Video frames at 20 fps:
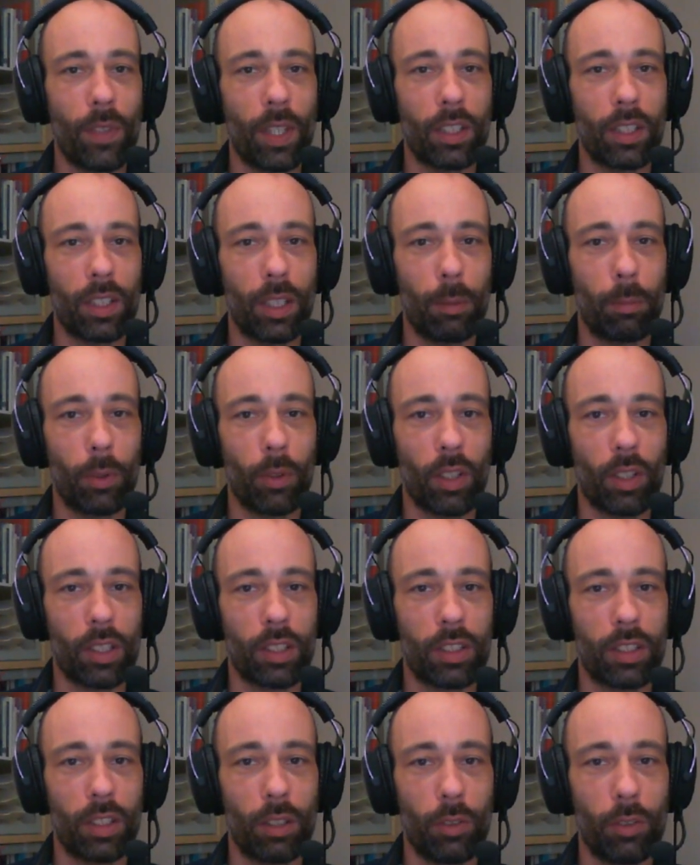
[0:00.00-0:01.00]
as I progress,
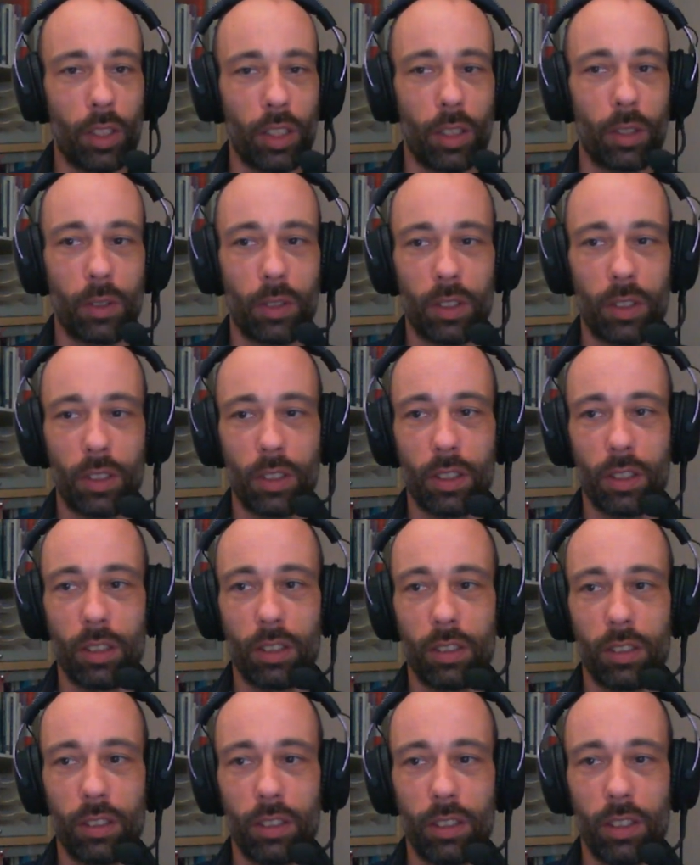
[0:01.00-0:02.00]
so videos.
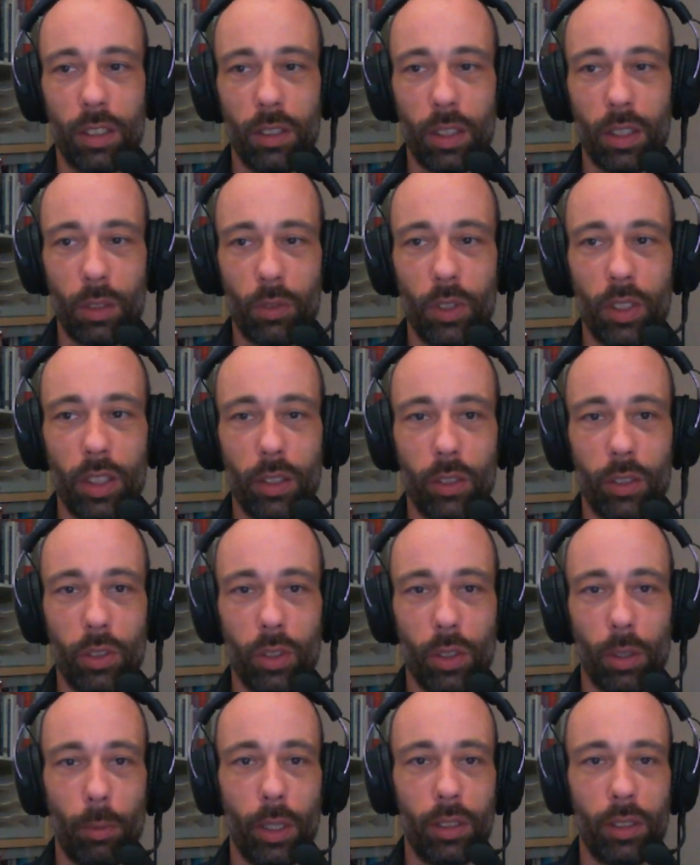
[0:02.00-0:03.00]
So this video is
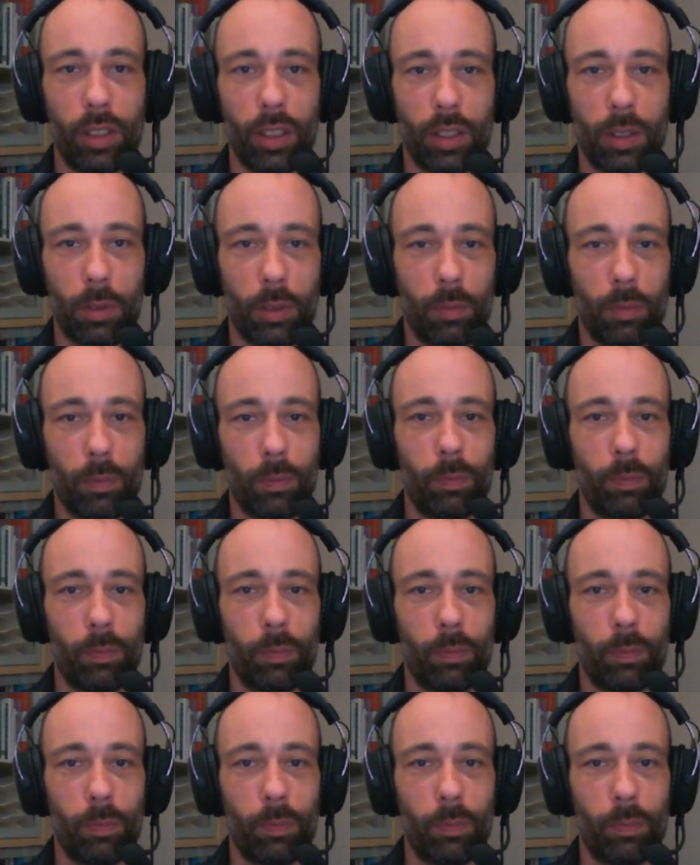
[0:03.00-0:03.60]
all about this